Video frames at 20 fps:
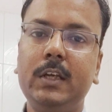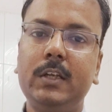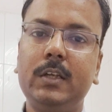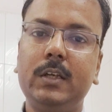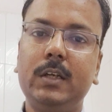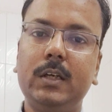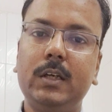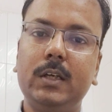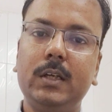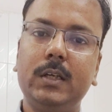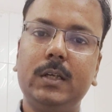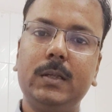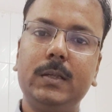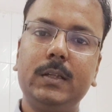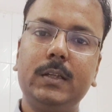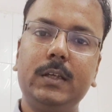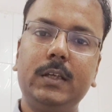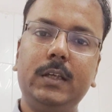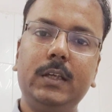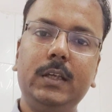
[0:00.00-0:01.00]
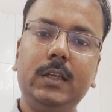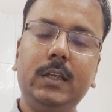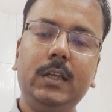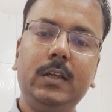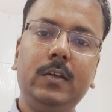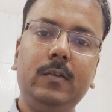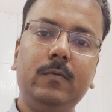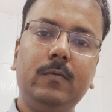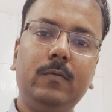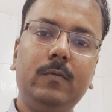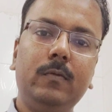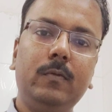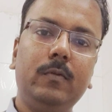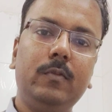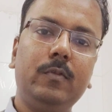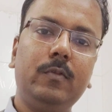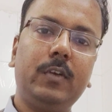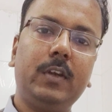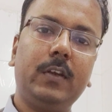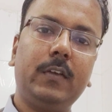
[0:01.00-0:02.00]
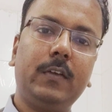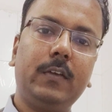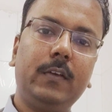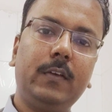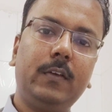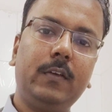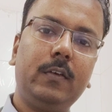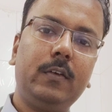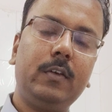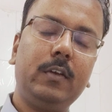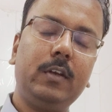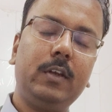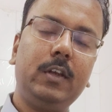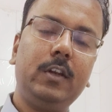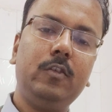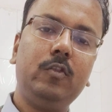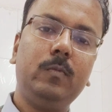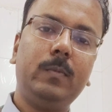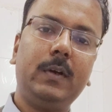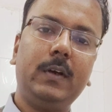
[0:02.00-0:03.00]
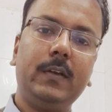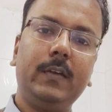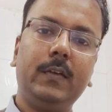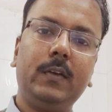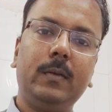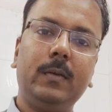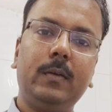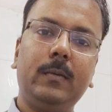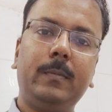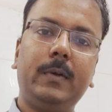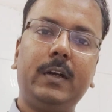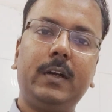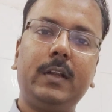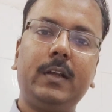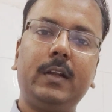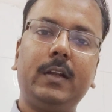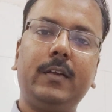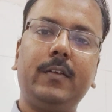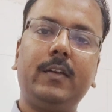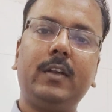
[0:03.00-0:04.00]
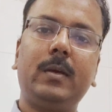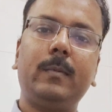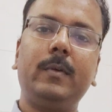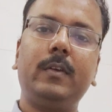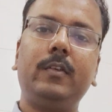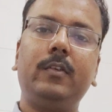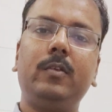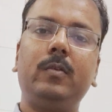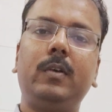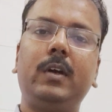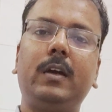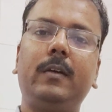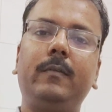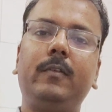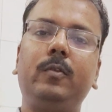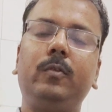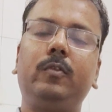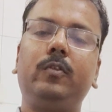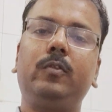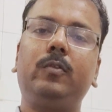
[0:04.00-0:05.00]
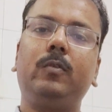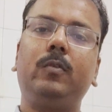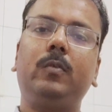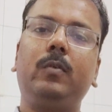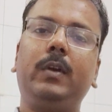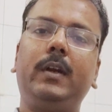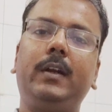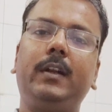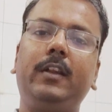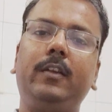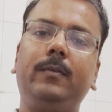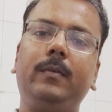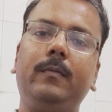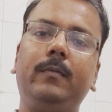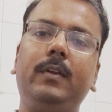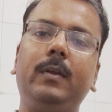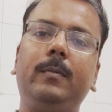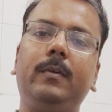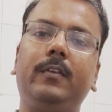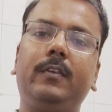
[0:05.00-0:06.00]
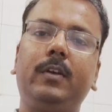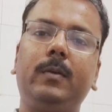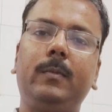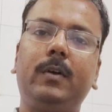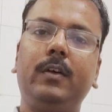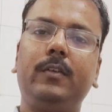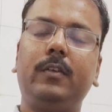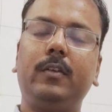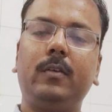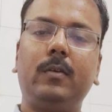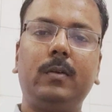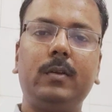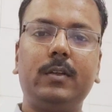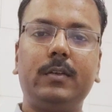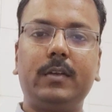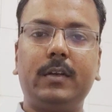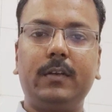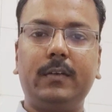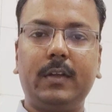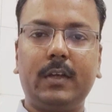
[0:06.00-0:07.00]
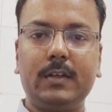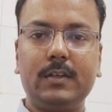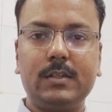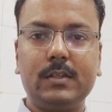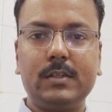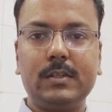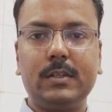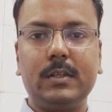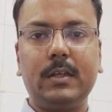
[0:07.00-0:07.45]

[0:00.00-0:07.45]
The key to success or the key to pass the practical exam is you have to score at least 50% marks in all the 3 sections.